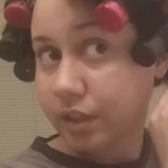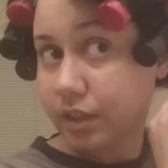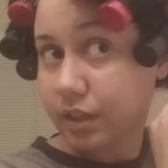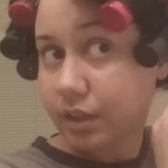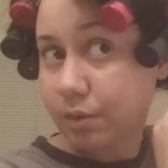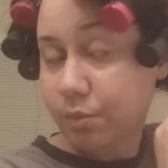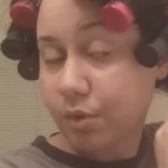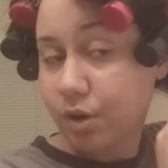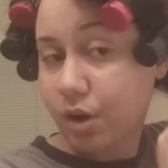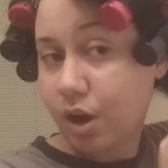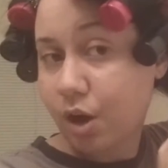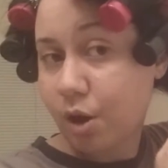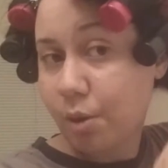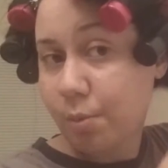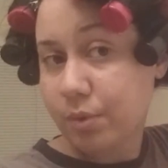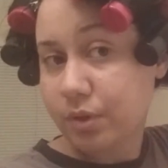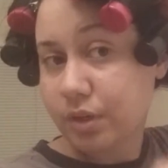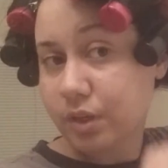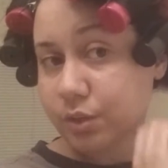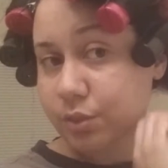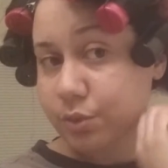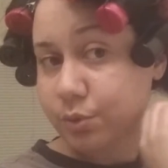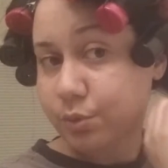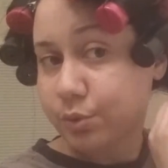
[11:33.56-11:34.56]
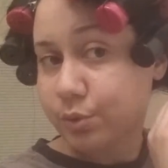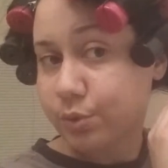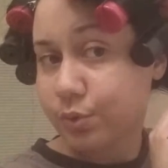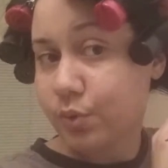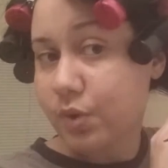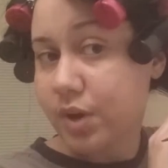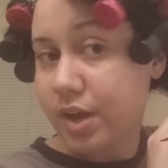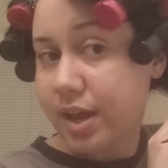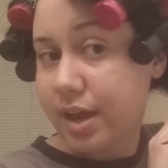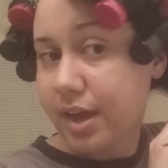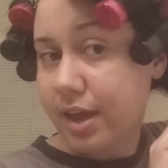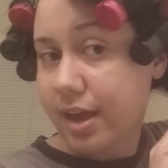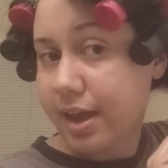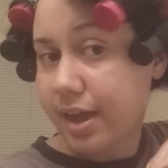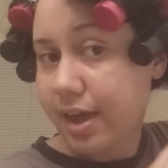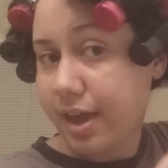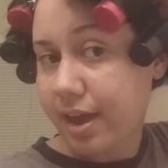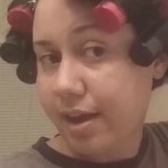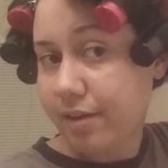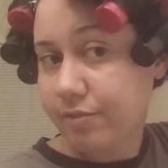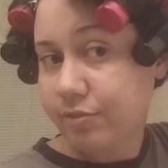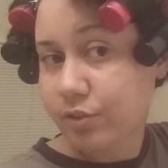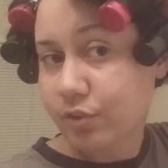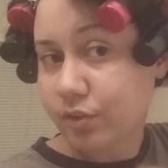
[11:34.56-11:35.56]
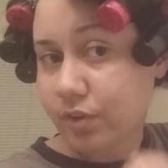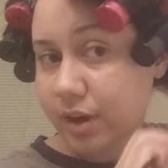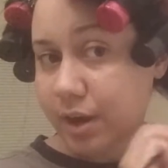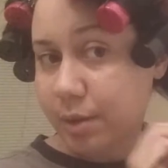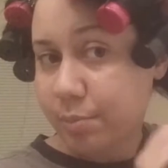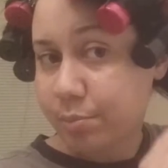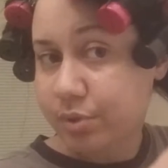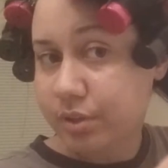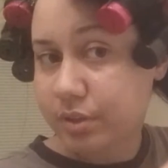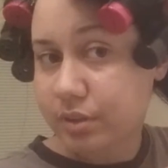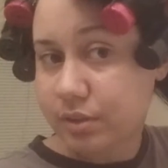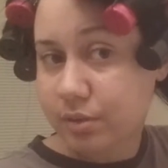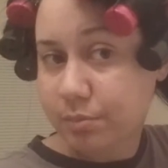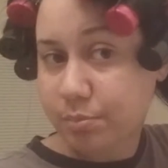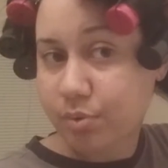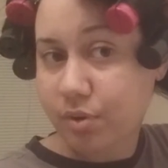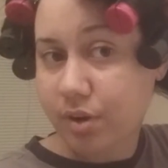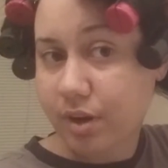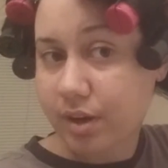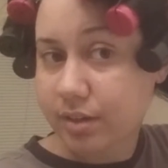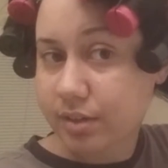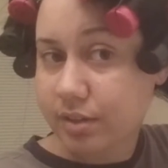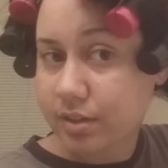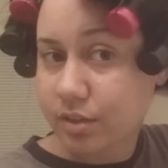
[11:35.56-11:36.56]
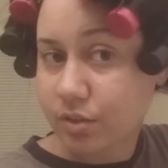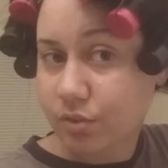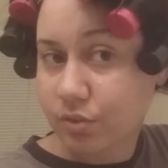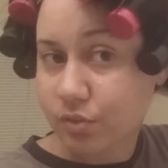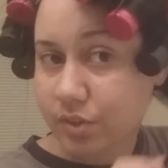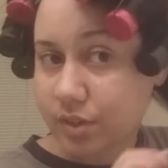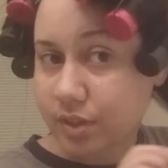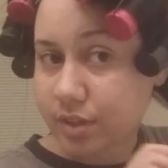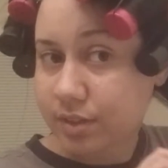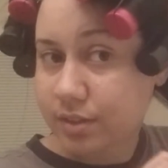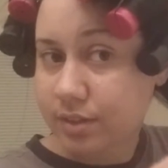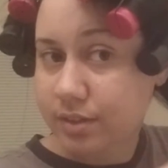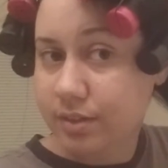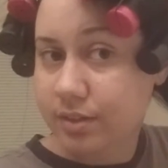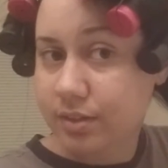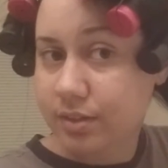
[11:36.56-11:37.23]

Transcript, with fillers: And I'm combing it through after I put the product on.